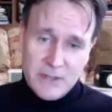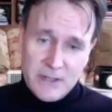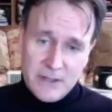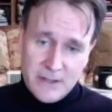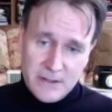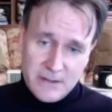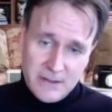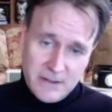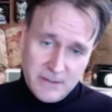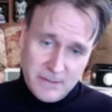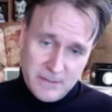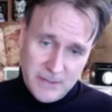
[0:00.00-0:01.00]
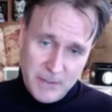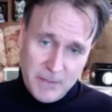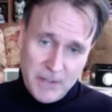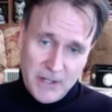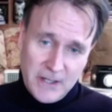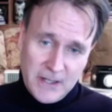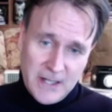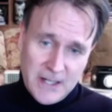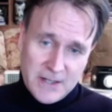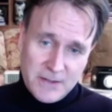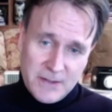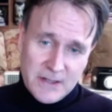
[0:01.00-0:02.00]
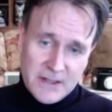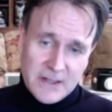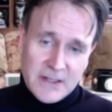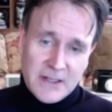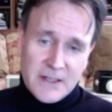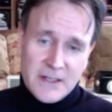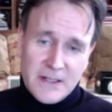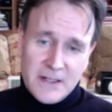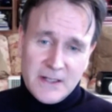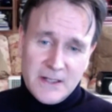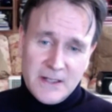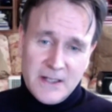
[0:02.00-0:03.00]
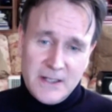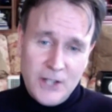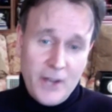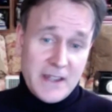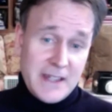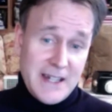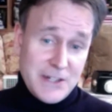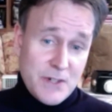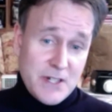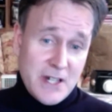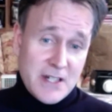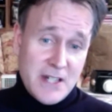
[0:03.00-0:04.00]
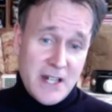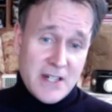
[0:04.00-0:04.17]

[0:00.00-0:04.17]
the preparing industry, and other industries is